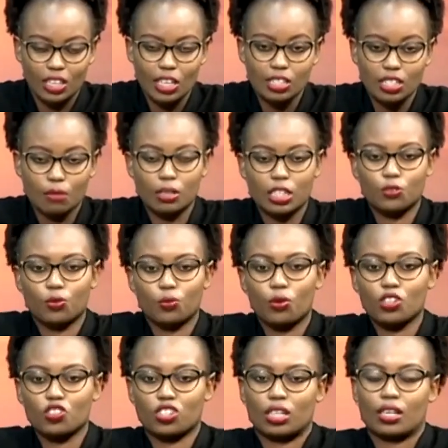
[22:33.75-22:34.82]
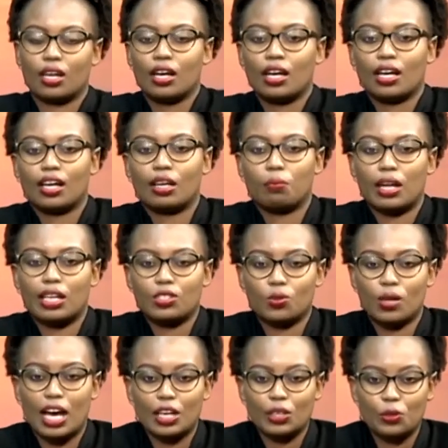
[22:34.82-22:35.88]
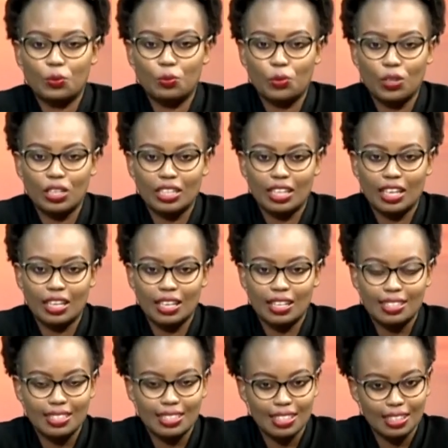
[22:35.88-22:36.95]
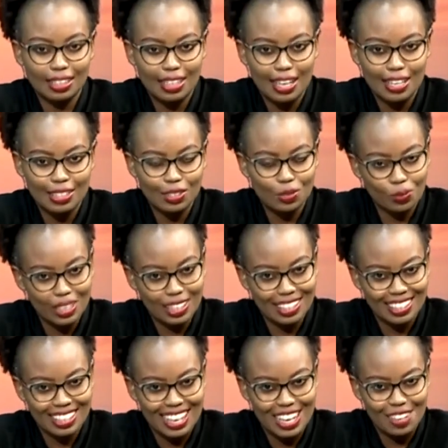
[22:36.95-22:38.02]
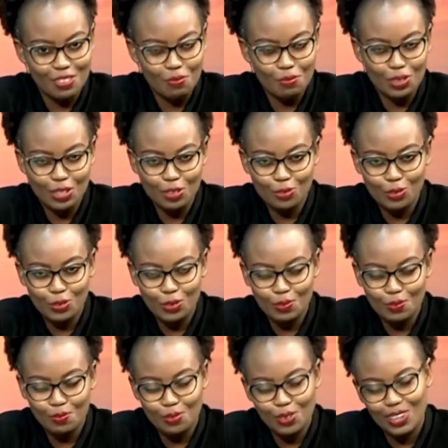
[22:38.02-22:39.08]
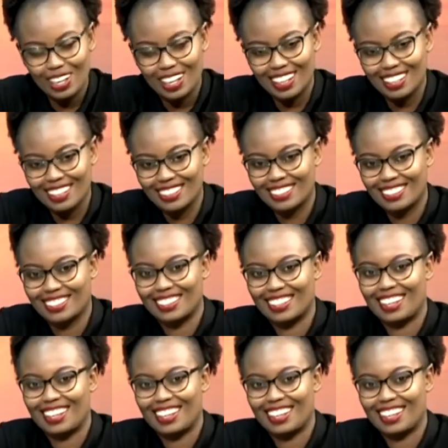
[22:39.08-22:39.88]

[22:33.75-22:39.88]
Thank you so much for watching. Good place to end. Good morning, Kenya. Till next week, have a beautiful morning.